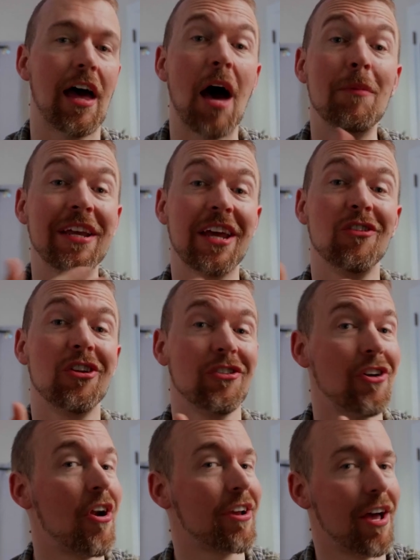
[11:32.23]
I'm gonna get a little
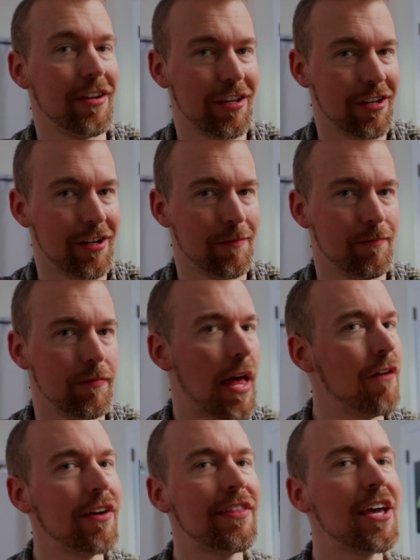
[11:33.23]
dark on you here.
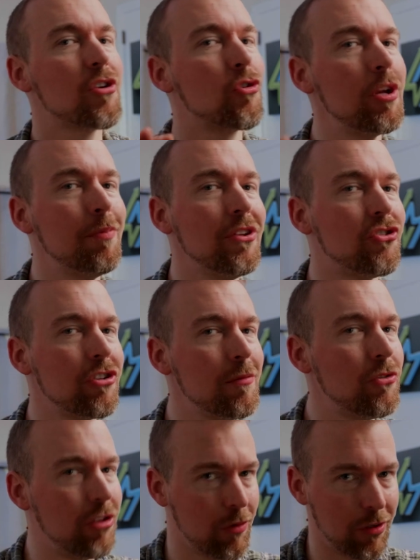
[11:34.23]
Not like that creepy
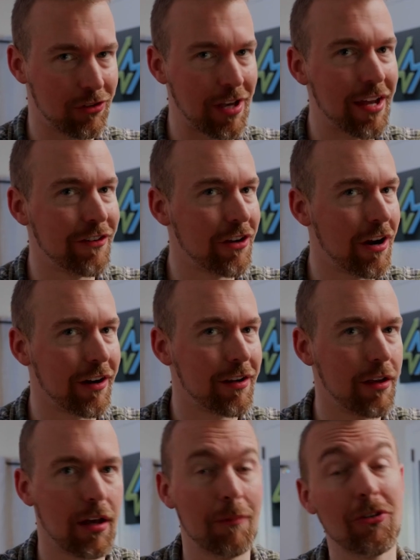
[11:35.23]
dream sequence kind of
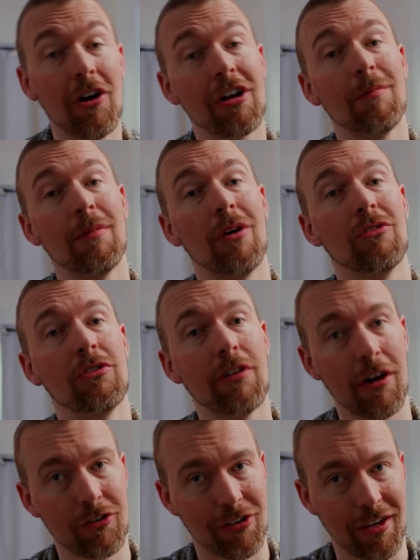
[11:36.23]
dark. I'm talking about
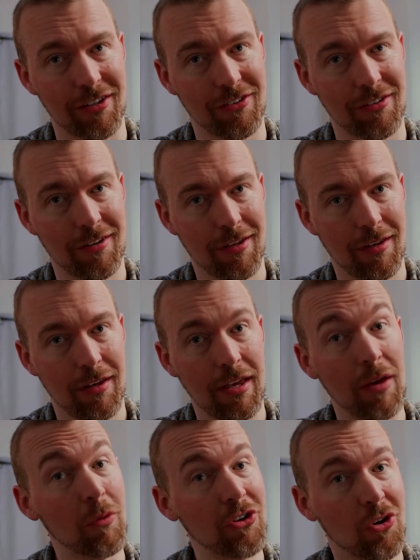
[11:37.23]
dark sites.
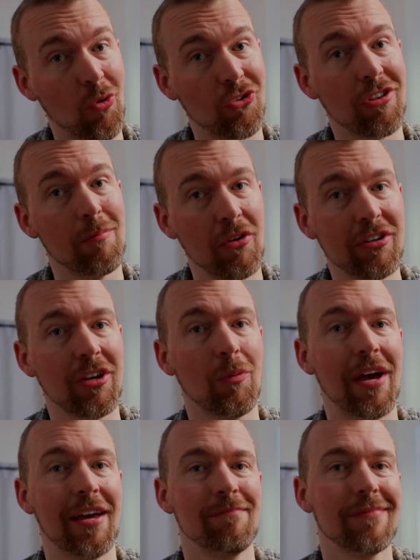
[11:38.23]
And when your goal is the Milky
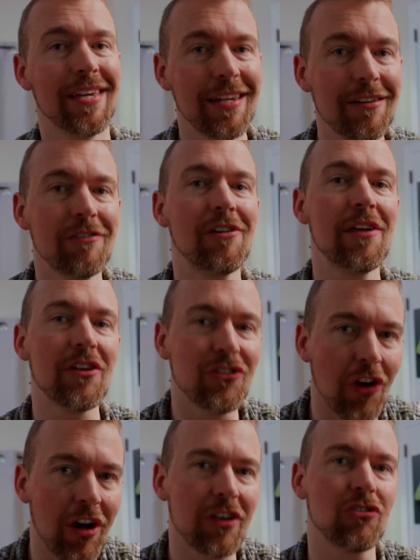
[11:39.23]
Way, you need to find the
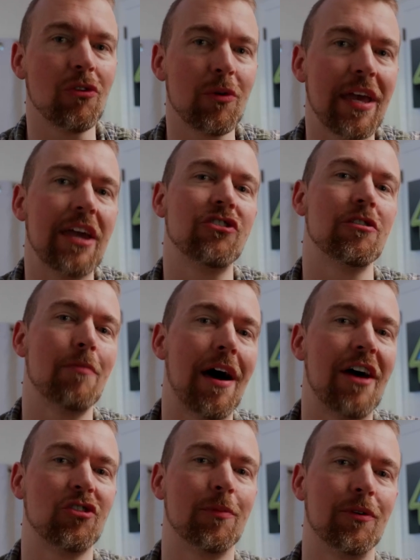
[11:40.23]
darkest location
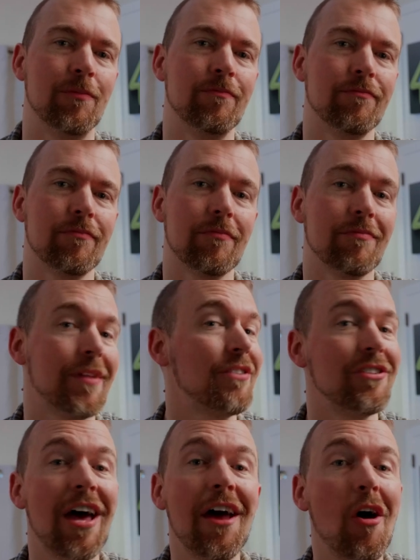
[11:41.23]
possible.
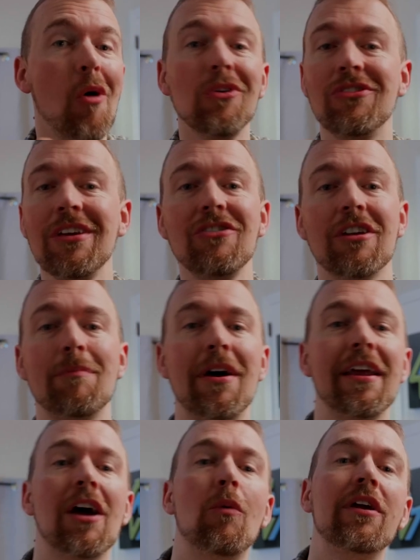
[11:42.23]
That's not always easy
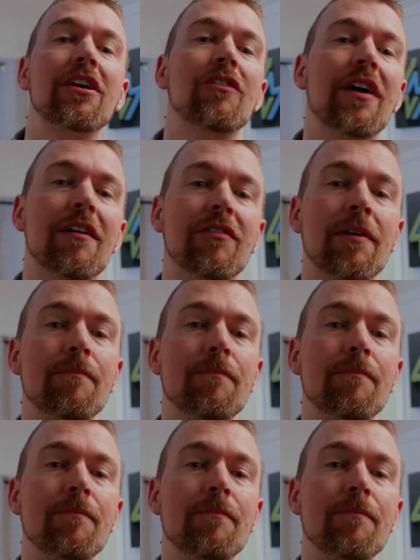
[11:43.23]
depending on where you live.